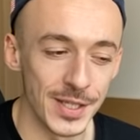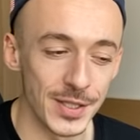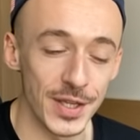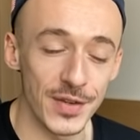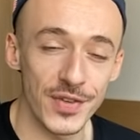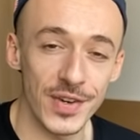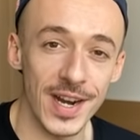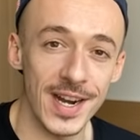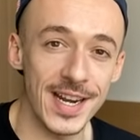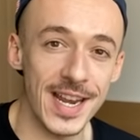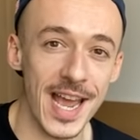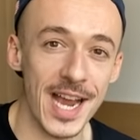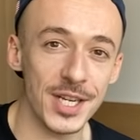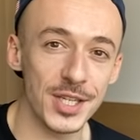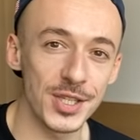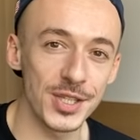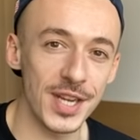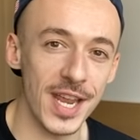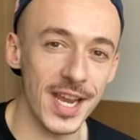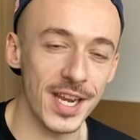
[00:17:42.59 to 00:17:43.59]
So if you are an
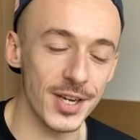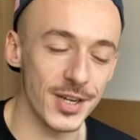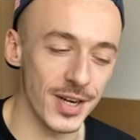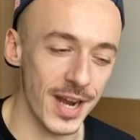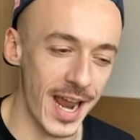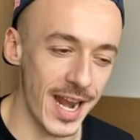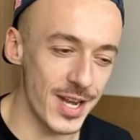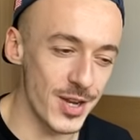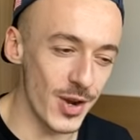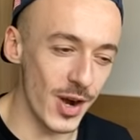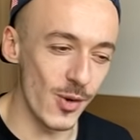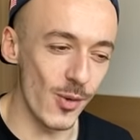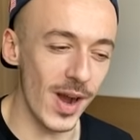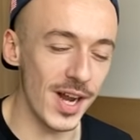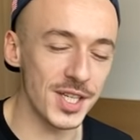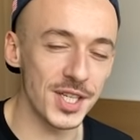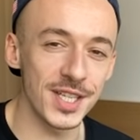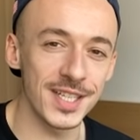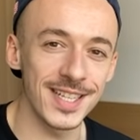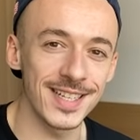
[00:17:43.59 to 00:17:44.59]
action taker and you are
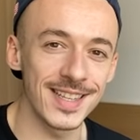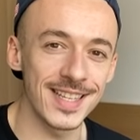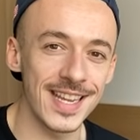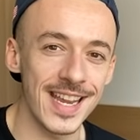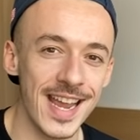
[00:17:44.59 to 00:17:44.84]
watching till